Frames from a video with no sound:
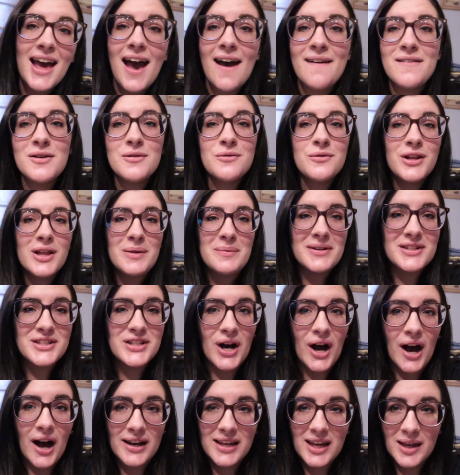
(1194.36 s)
haven't really been
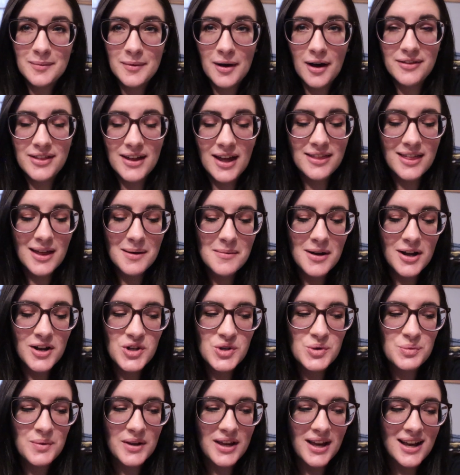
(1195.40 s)
talking about that
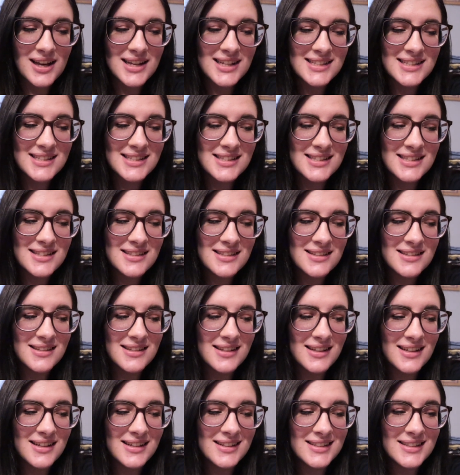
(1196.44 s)
much because
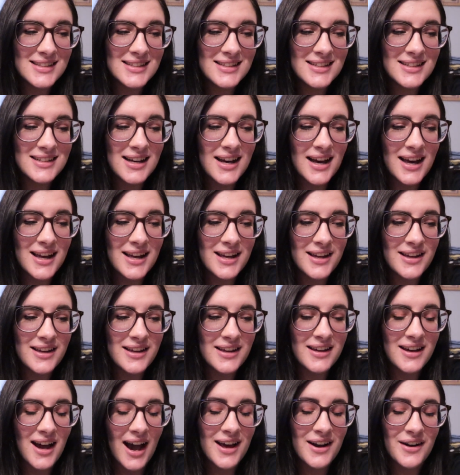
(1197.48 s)

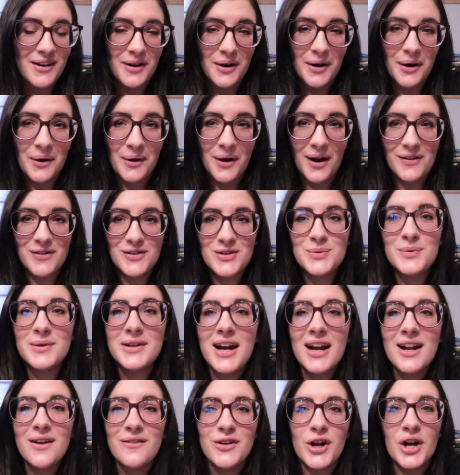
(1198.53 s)
I don't know. I've just
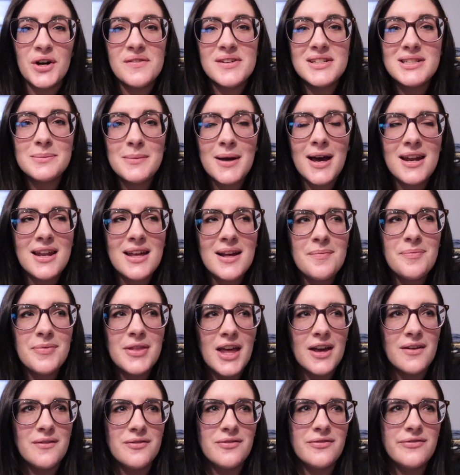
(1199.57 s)
been kind of nervous about it.
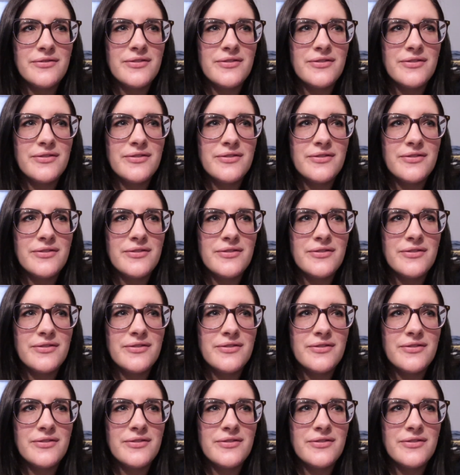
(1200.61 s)
I